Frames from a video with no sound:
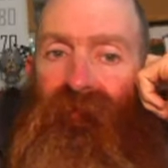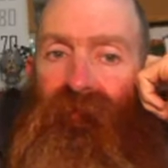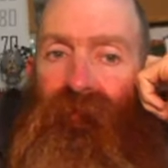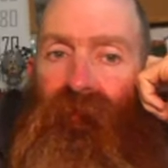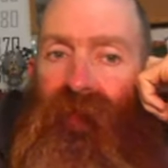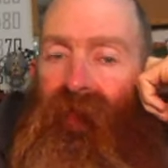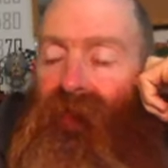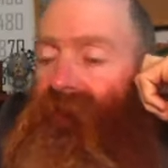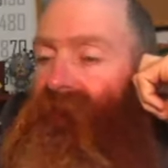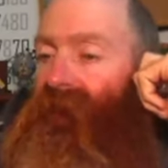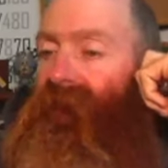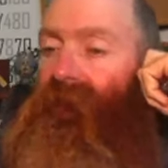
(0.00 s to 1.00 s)
We're in a
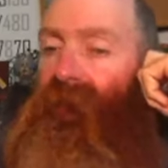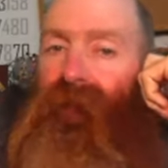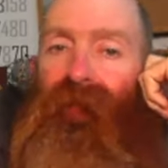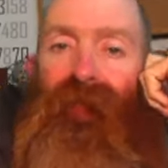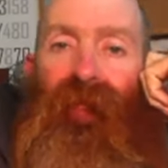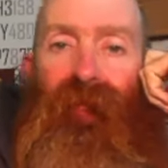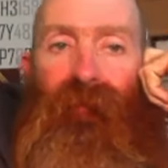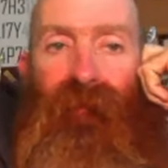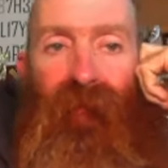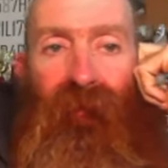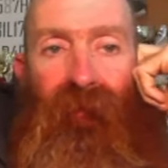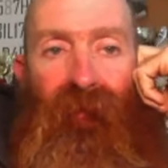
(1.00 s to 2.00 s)
chat. Murray said he was
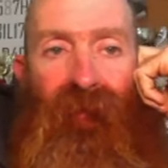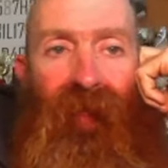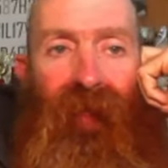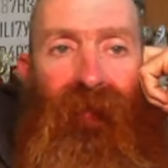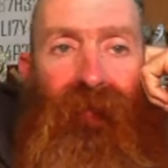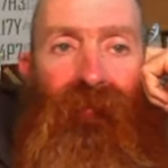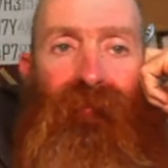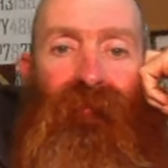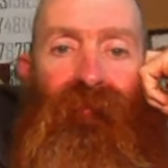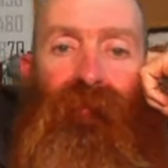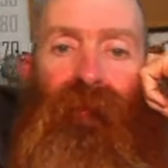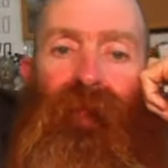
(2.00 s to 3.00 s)
coming today. I
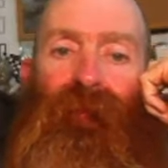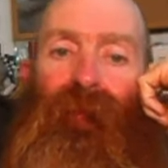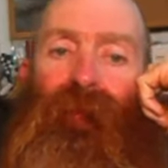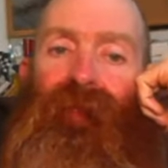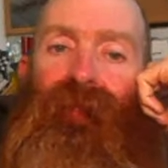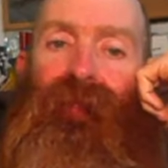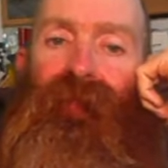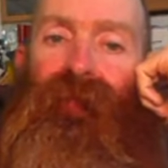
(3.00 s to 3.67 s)
sent him a message.